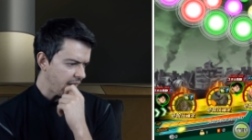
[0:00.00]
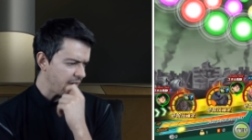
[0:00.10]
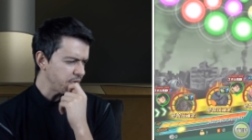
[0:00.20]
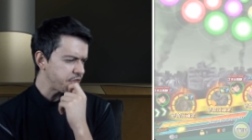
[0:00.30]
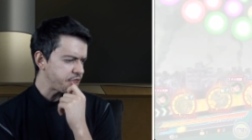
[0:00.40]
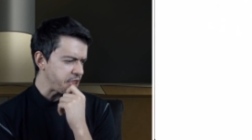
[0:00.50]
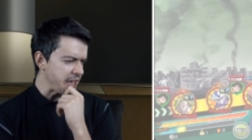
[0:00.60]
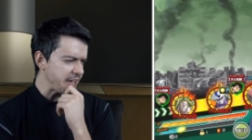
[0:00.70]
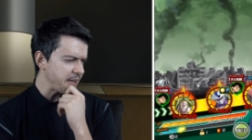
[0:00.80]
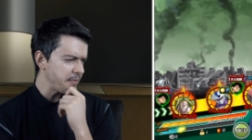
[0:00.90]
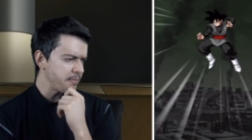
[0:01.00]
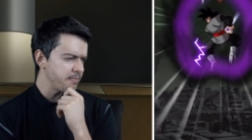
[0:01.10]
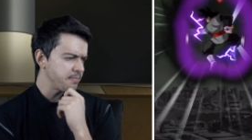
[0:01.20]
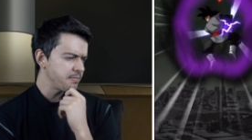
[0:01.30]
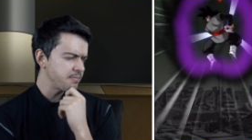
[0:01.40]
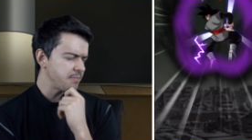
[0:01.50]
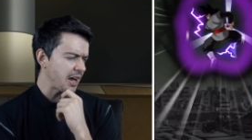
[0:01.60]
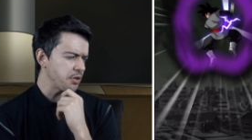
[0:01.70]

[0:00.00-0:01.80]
I don't think, I